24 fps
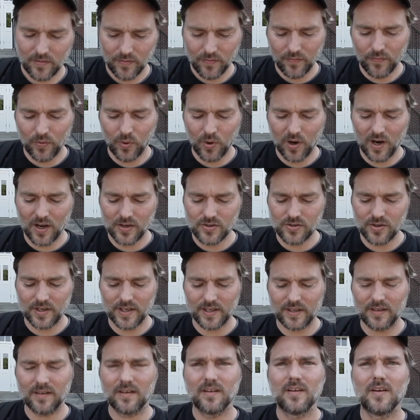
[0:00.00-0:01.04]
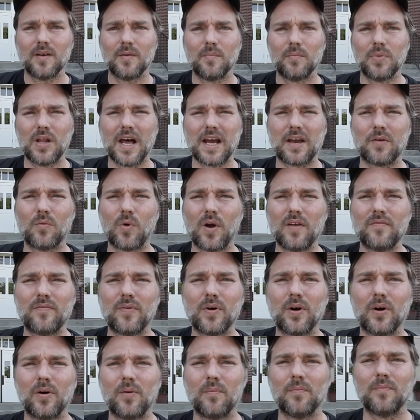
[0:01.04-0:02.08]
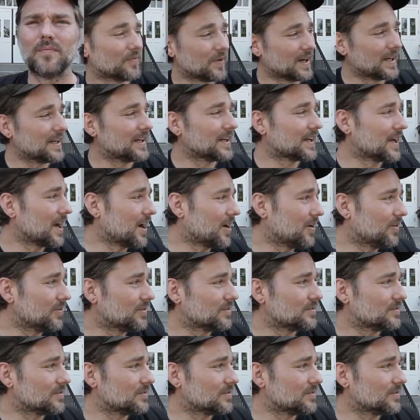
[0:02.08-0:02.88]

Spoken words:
400 black and white film ready to go.